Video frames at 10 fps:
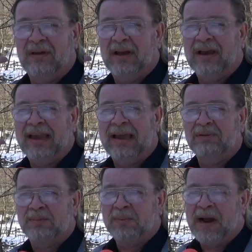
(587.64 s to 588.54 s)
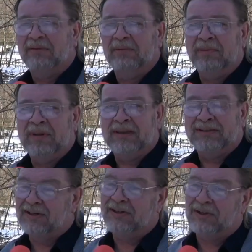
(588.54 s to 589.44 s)
again, was probably built,
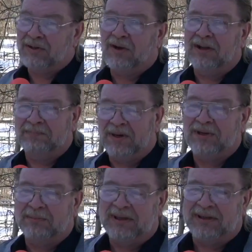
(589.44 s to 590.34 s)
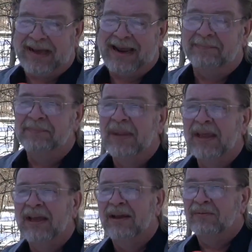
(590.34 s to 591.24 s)
since it's called Pierce Mill Dam,
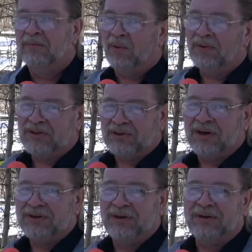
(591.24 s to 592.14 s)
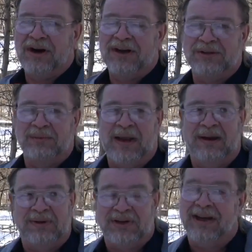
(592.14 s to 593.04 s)
for this structure across the way,
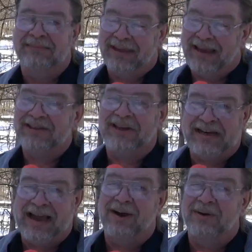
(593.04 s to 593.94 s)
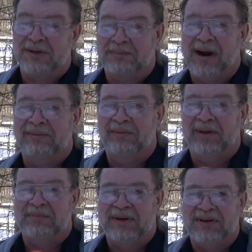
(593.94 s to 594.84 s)
which I'm guessing now is
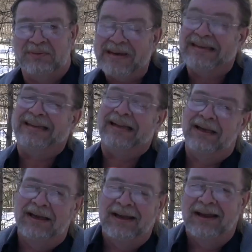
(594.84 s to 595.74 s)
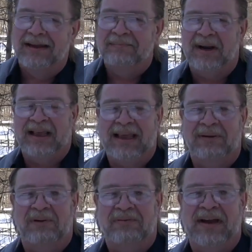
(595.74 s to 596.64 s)
probably Pierce Mill. But again,
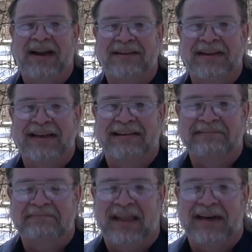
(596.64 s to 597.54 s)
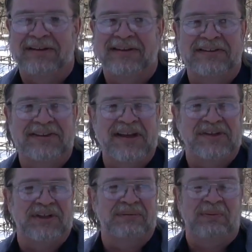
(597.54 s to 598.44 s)
we'll find out that later in the
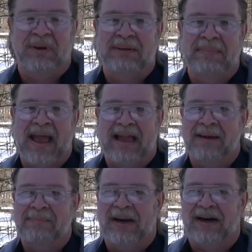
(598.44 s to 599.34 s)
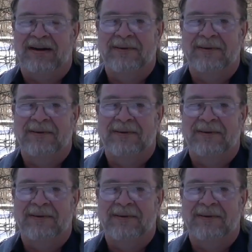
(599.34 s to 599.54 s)
season when we get back up here.